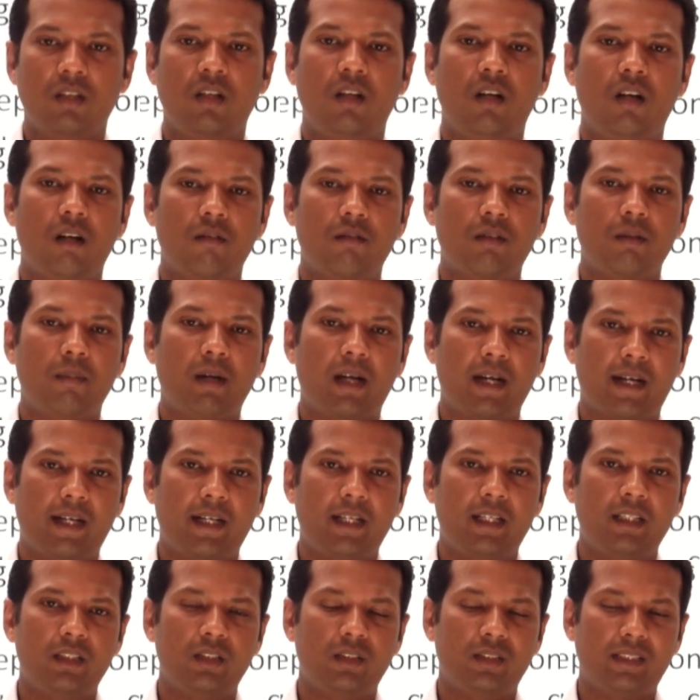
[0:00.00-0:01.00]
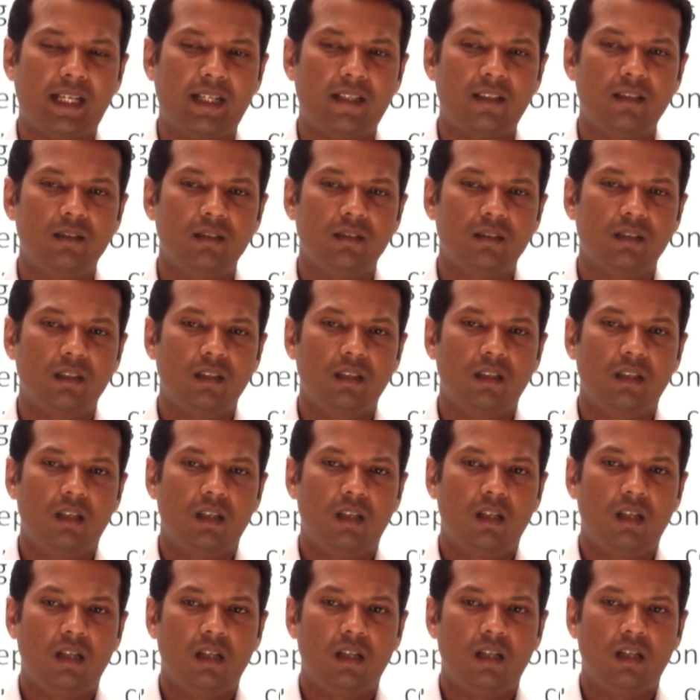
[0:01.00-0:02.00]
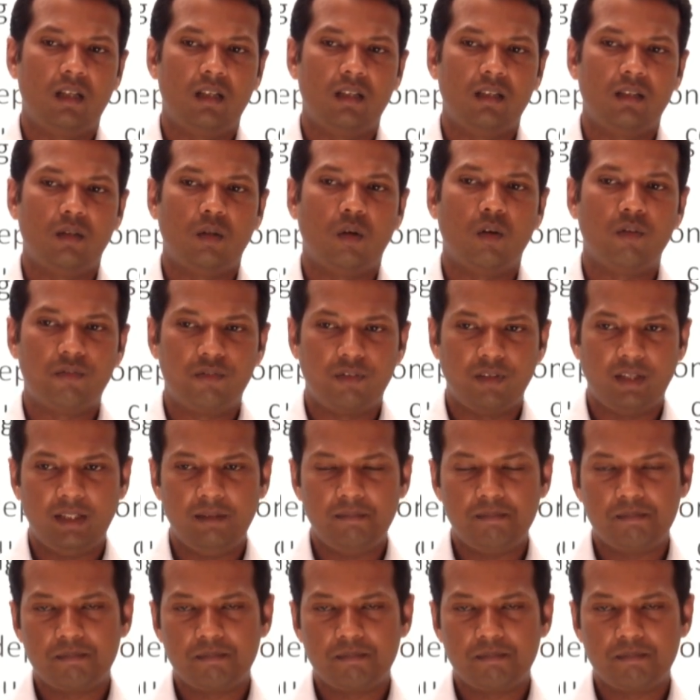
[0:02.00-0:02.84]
of the marketing channels. Hopefully,